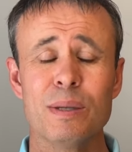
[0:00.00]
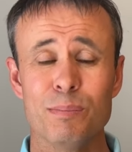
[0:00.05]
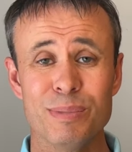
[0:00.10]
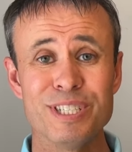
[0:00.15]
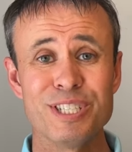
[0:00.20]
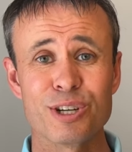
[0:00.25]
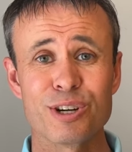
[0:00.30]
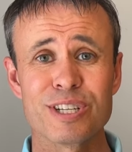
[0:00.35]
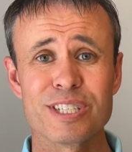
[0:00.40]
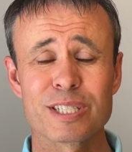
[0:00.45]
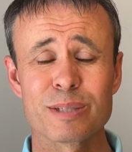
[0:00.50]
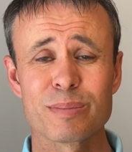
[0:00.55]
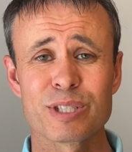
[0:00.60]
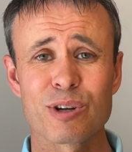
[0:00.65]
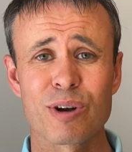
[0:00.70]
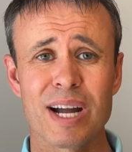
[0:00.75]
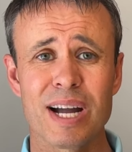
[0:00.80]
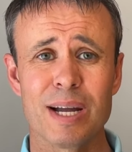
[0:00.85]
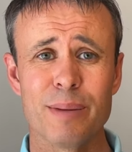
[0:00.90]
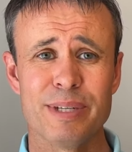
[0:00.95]
Be sure you
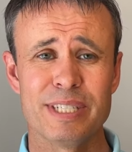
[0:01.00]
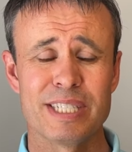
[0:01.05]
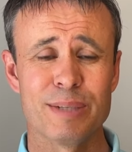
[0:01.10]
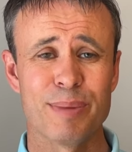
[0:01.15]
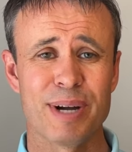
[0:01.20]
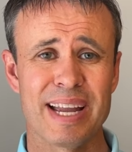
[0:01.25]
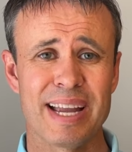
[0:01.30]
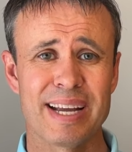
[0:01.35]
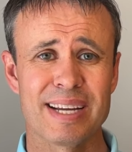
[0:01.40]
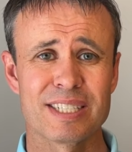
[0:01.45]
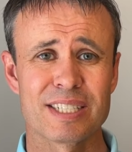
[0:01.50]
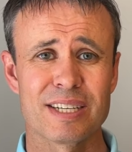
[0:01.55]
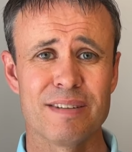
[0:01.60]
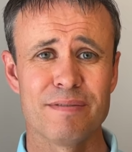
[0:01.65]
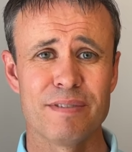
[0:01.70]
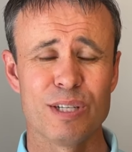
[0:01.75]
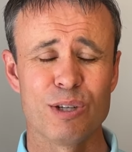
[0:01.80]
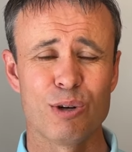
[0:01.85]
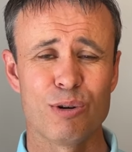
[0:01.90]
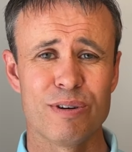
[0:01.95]
subscribe to see my hands-on
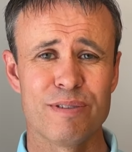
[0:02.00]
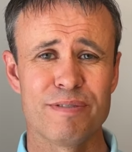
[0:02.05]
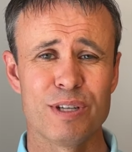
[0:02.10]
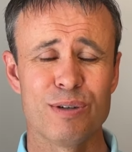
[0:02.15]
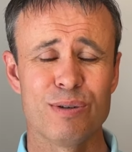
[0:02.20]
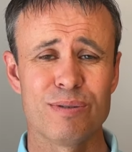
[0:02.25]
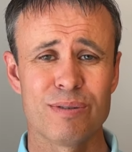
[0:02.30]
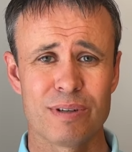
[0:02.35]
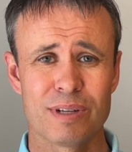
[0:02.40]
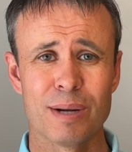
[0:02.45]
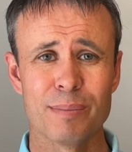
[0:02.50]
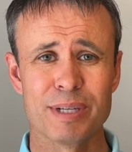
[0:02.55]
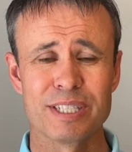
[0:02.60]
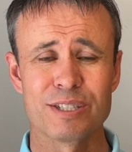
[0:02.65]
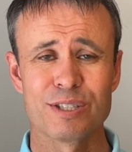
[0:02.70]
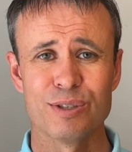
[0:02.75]
video review coming